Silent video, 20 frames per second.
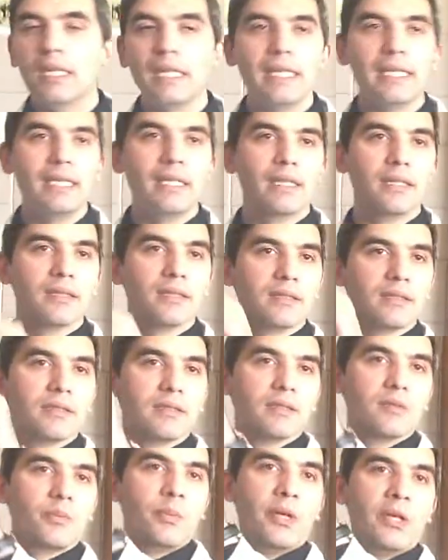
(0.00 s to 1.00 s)
In a
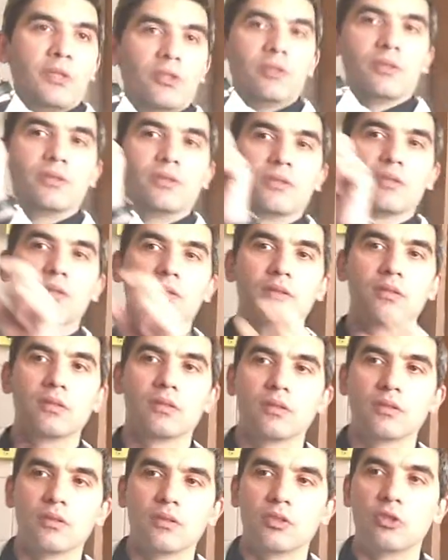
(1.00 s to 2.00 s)
special
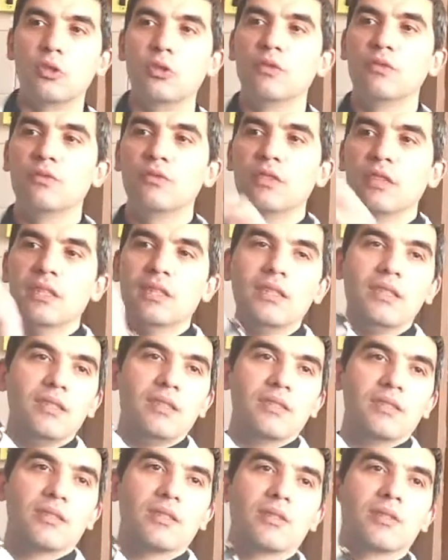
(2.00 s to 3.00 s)
groove. Yeah?
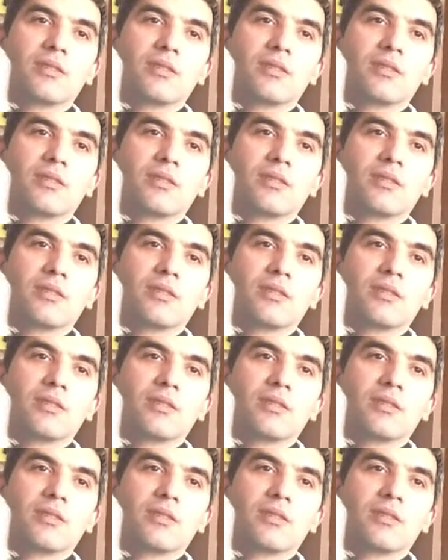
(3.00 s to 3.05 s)
So